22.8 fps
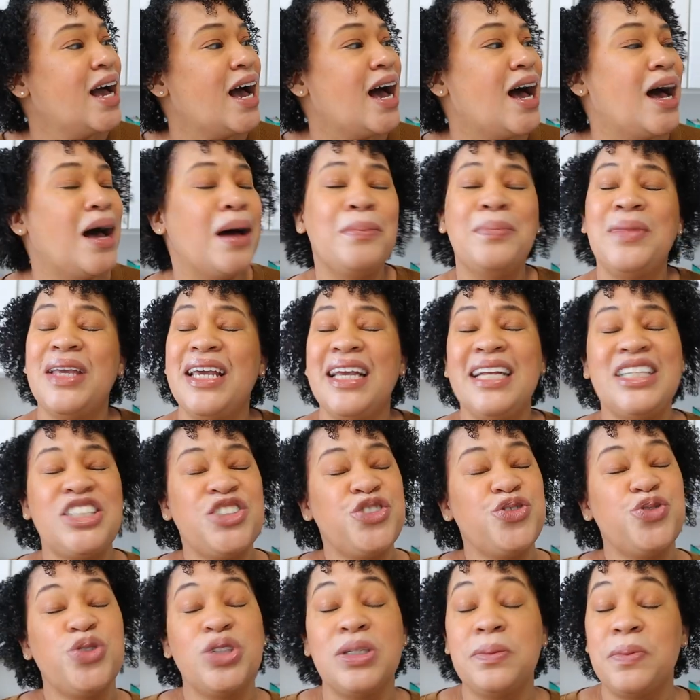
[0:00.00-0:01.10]
Um,
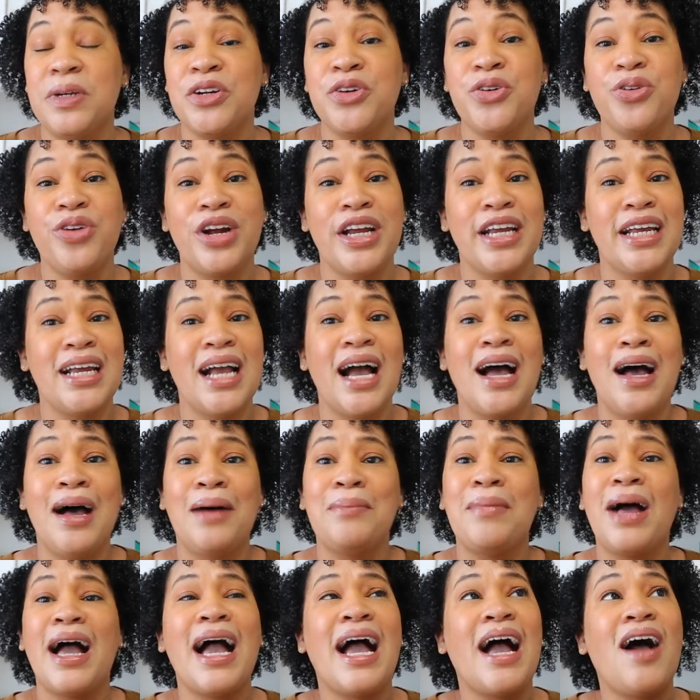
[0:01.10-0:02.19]
it's really been great.
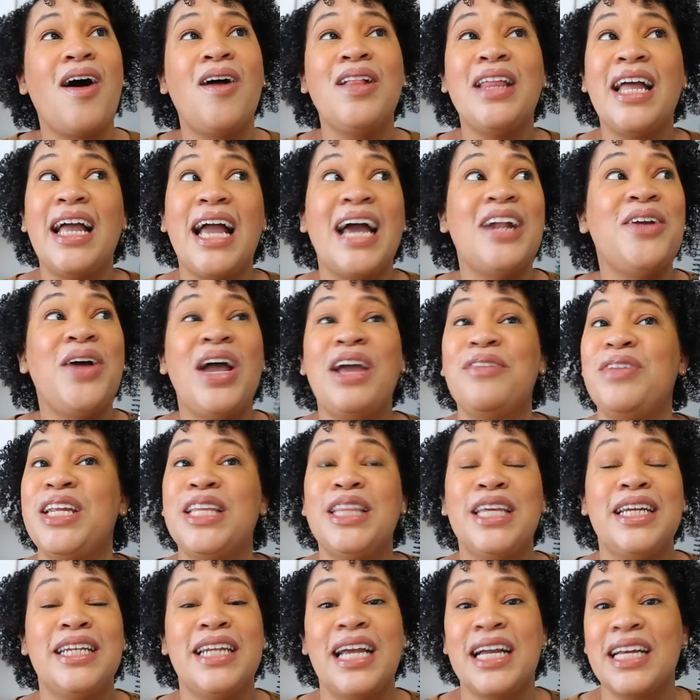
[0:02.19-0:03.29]
Um, all I, I, don't have
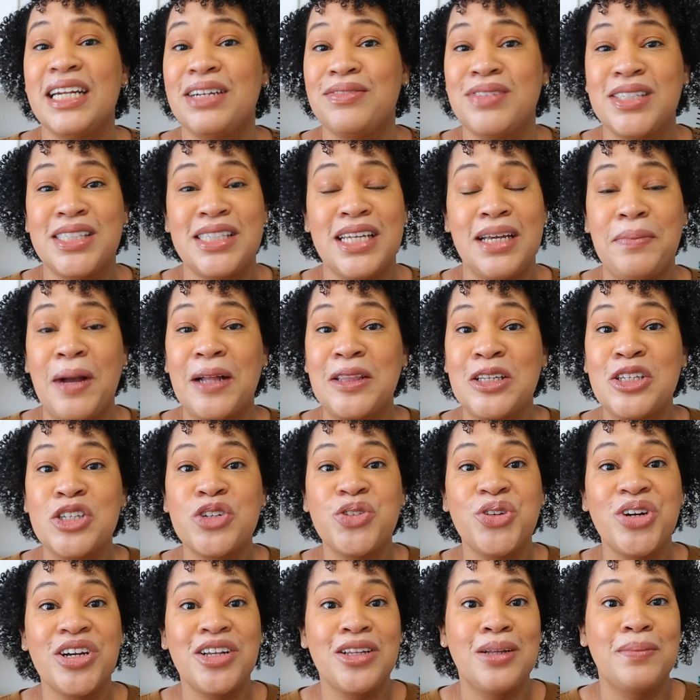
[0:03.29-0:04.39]
anything negative to say about this
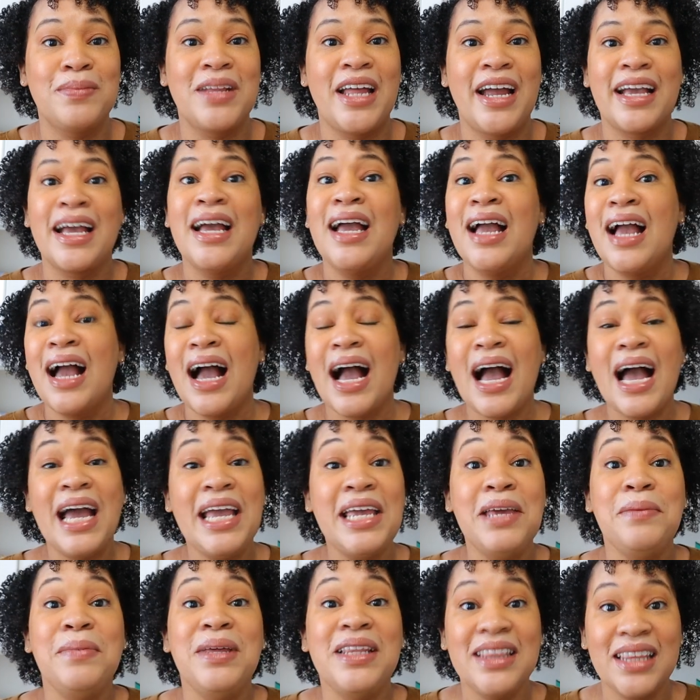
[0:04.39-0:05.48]
curriculum. Like I
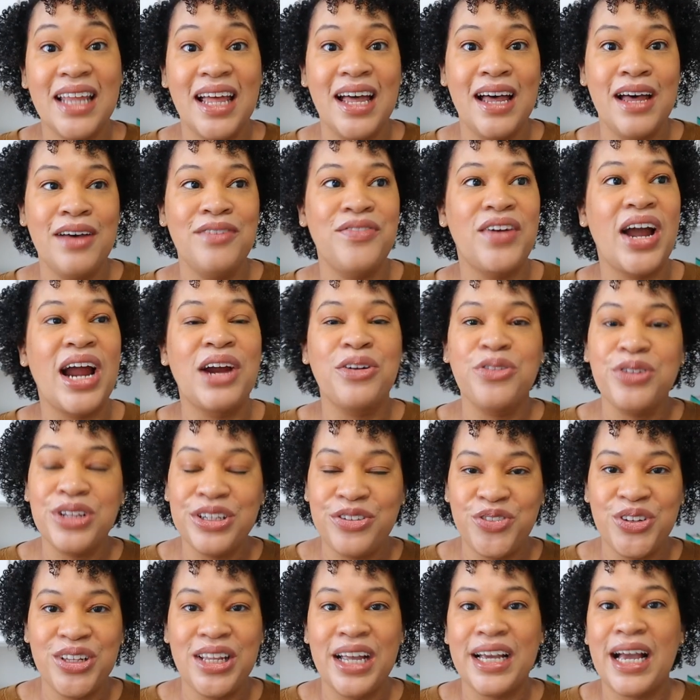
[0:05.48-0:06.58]
am in love. I really
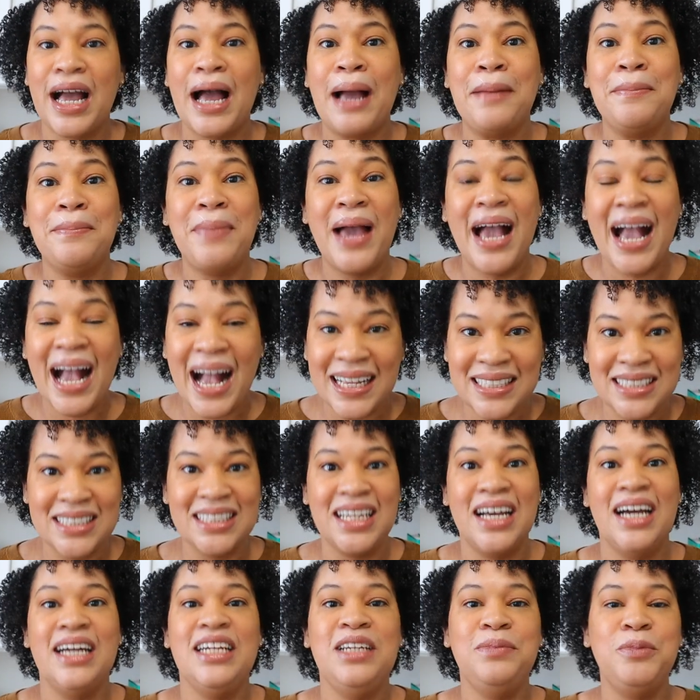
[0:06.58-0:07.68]
feel like I'm past
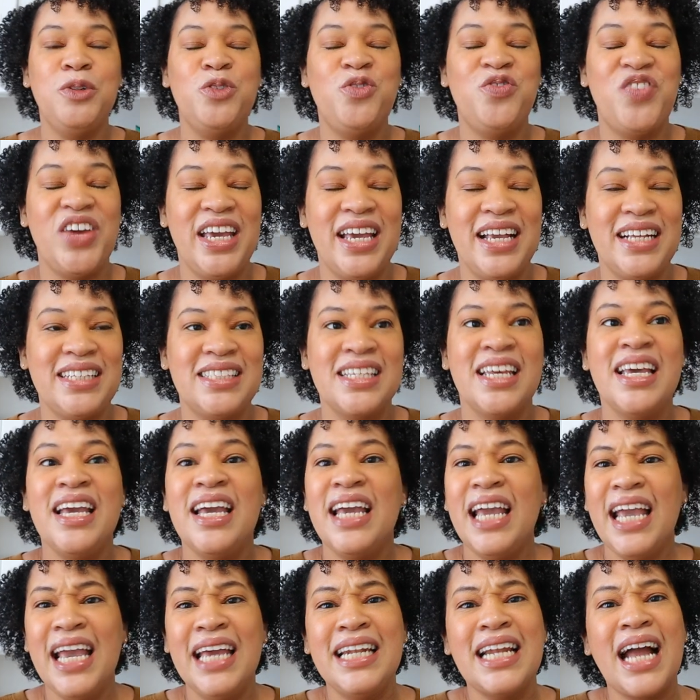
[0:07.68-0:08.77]
the honeymoon phase
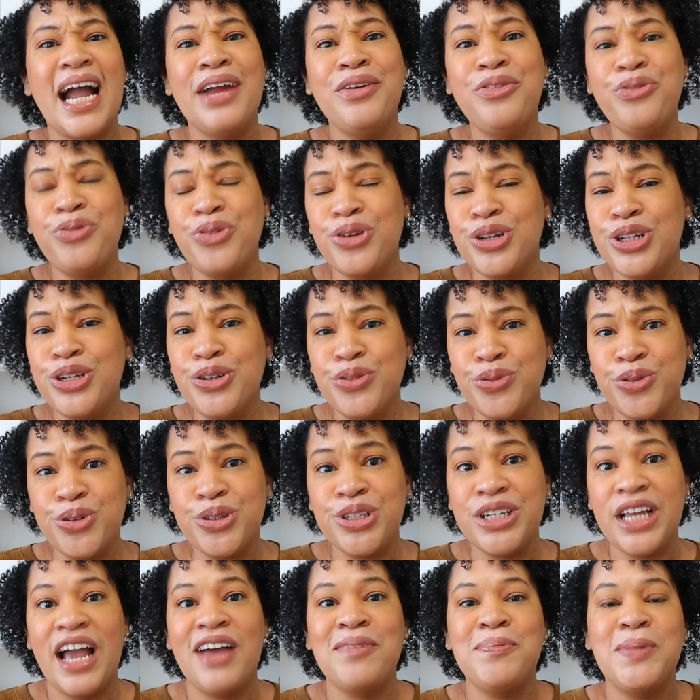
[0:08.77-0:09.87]
and I really,
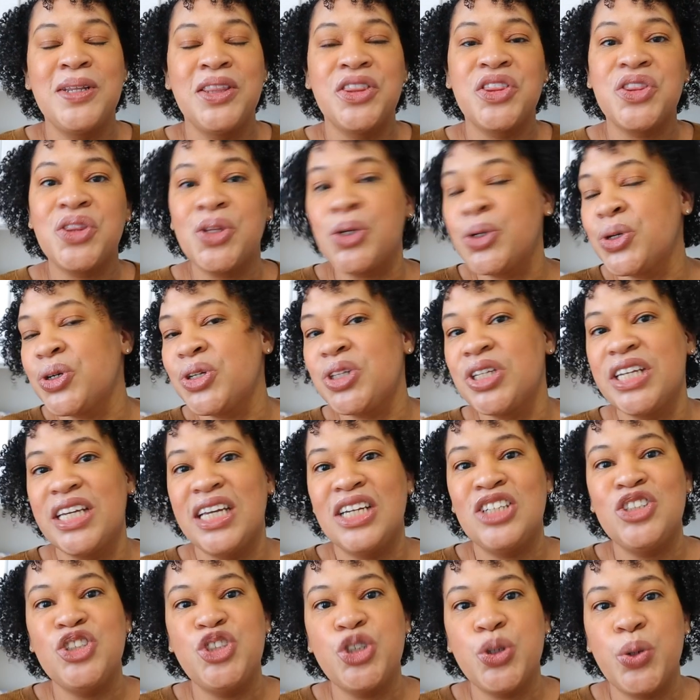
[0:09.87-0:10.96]
really have been thoroughly
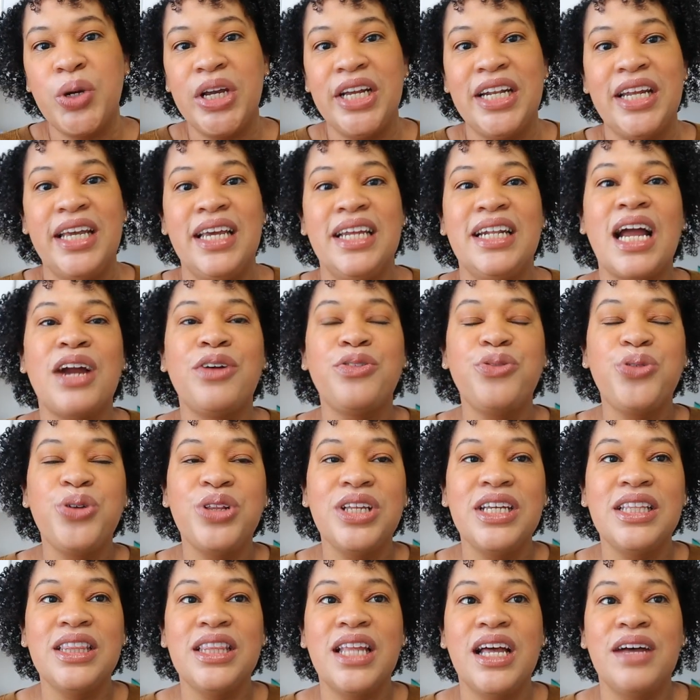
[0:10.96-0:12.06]
enjoying it. And I
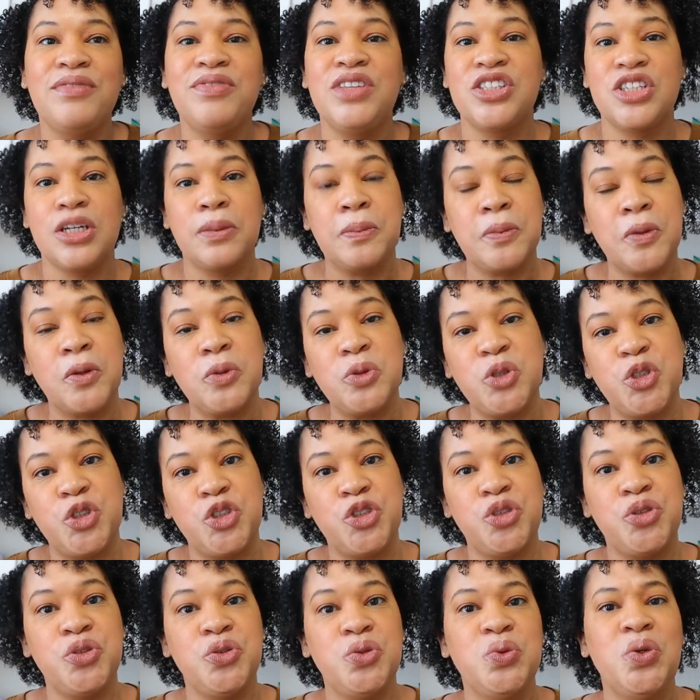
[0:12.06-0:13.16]
really love this approach
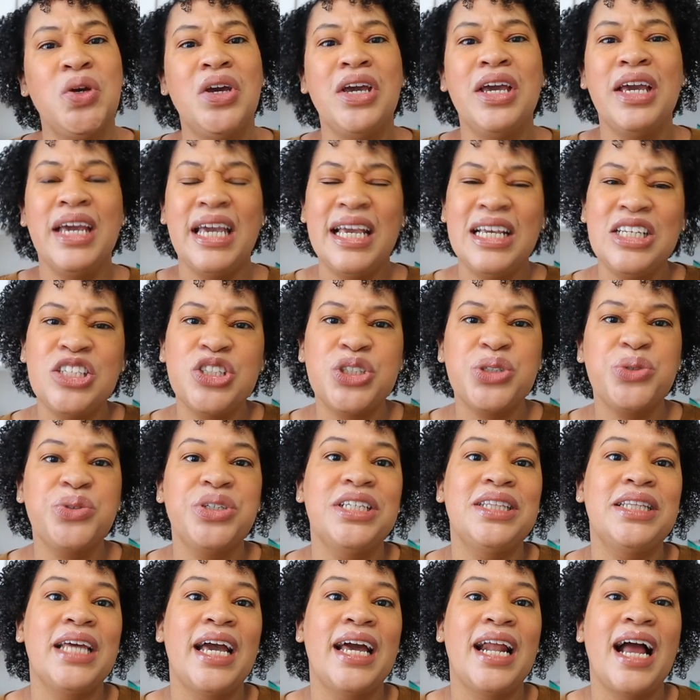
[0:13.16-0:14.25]
to
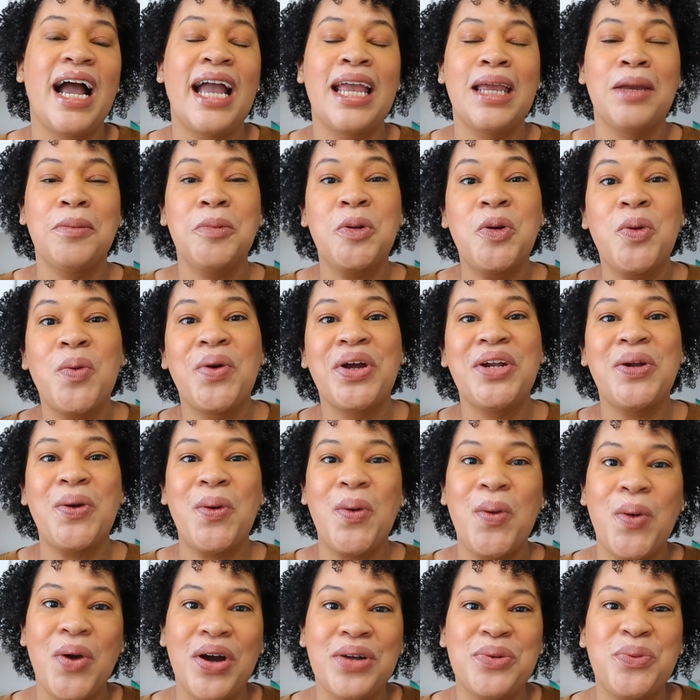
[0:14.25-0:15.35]
history that I am going
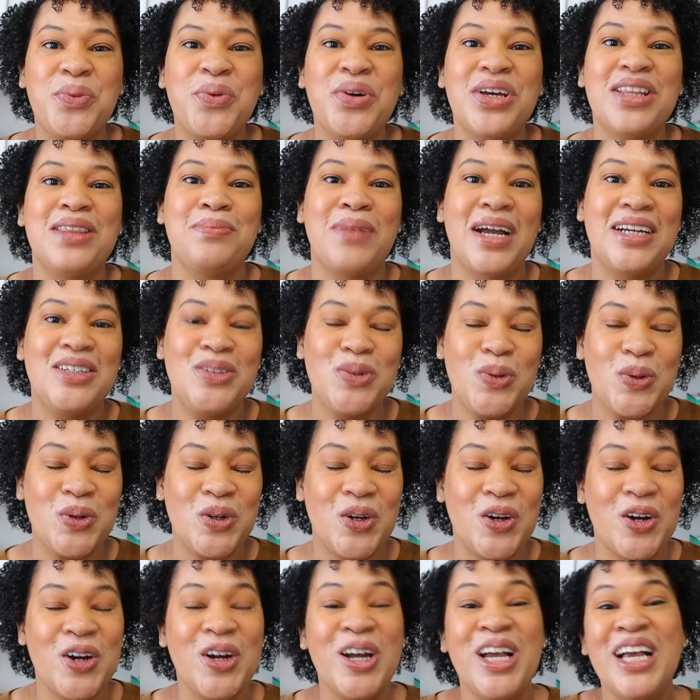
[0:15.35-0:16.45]
on with my
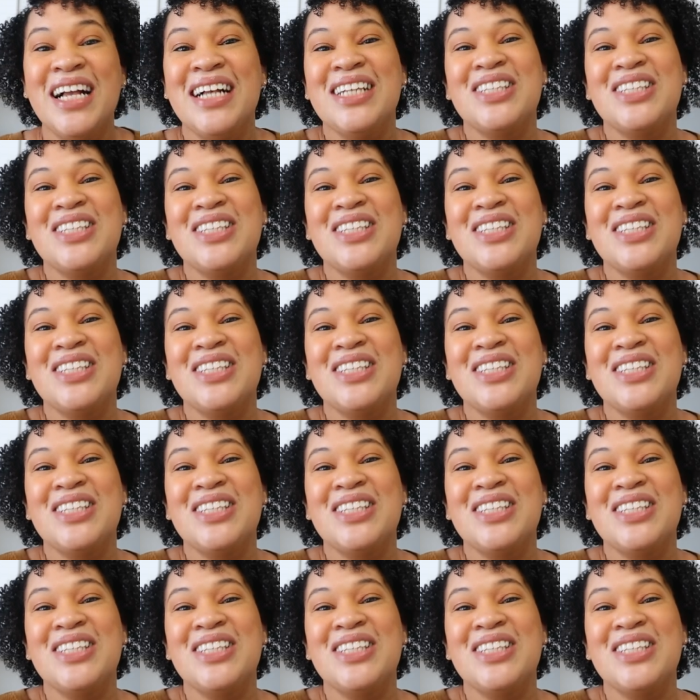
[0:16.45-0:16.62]
daughter.